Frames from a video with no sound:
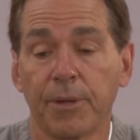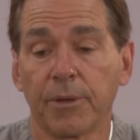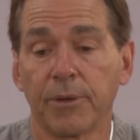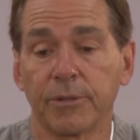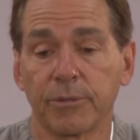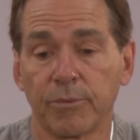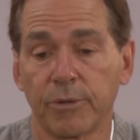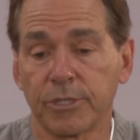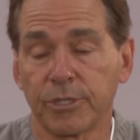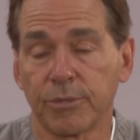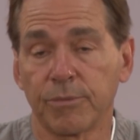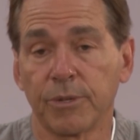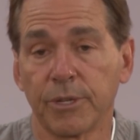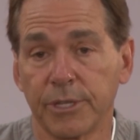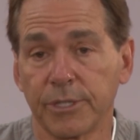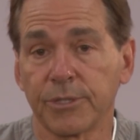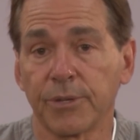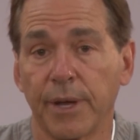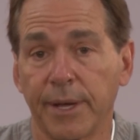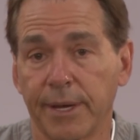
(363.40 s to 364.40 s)
because what you're
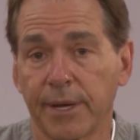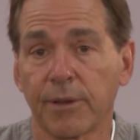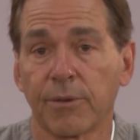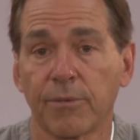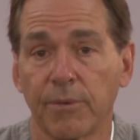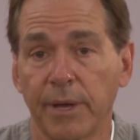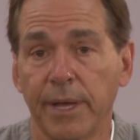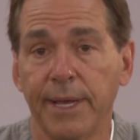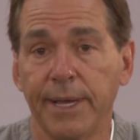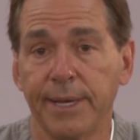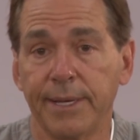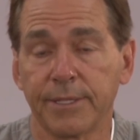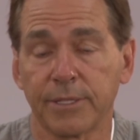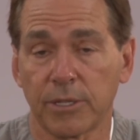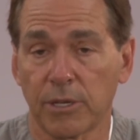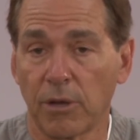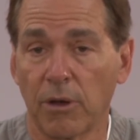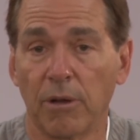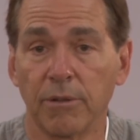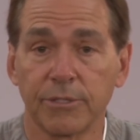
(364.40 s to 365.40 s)
really trying to create is
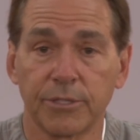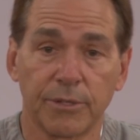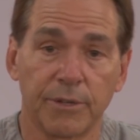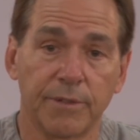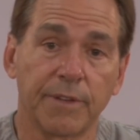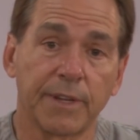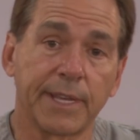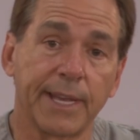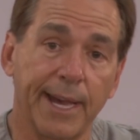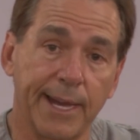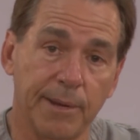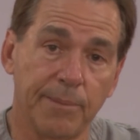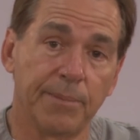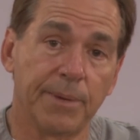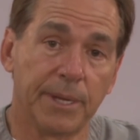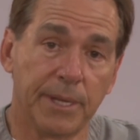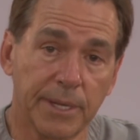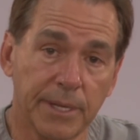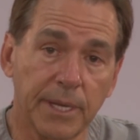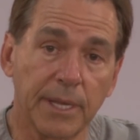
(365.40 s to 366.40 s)
a culture of
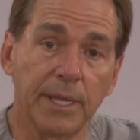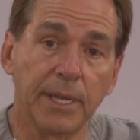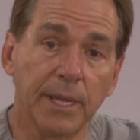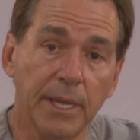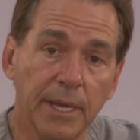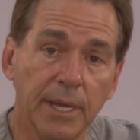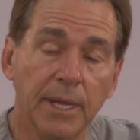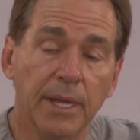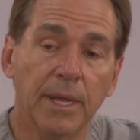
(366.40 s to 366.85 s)
accountability.